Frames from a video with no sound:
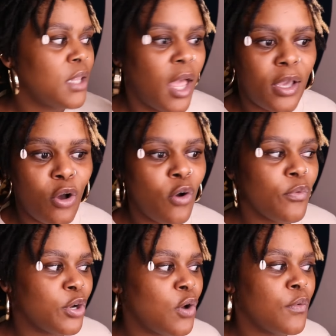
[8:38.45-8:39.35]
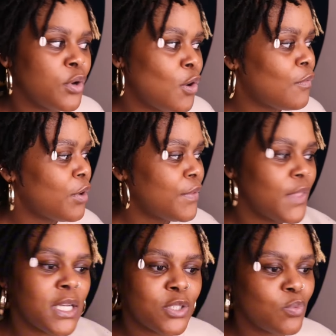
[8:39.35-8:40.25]
like over and over and over,
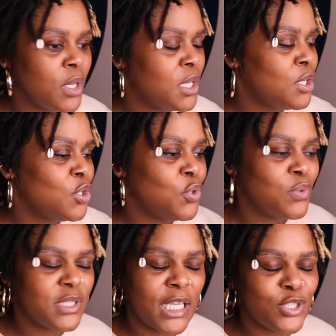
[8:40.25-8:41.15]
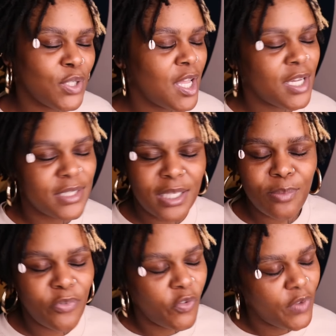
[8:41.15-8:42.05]
that's when you set your locks
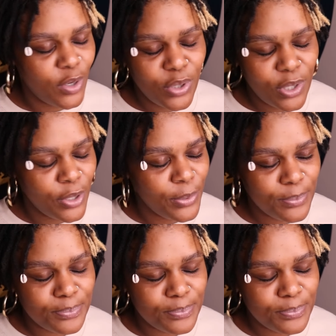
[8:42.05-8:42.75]
up for failure.